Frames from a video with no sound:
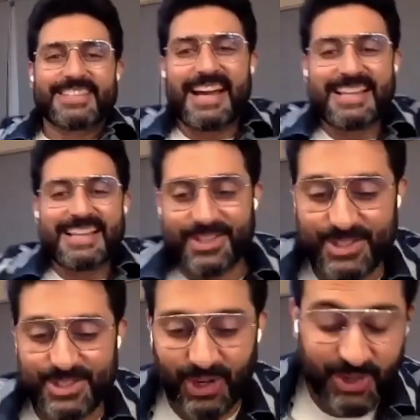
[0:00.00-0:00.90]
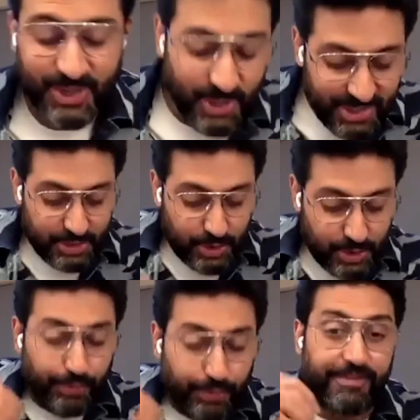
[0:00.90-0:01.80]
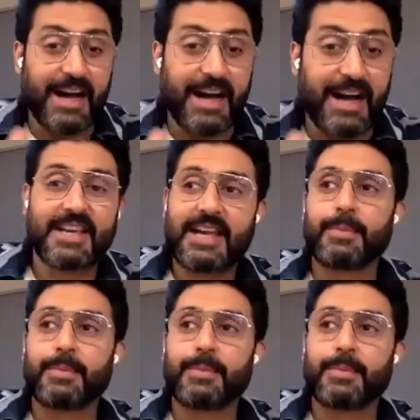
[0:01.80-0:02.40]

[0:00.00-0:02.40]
These guys are so good. They're so fast.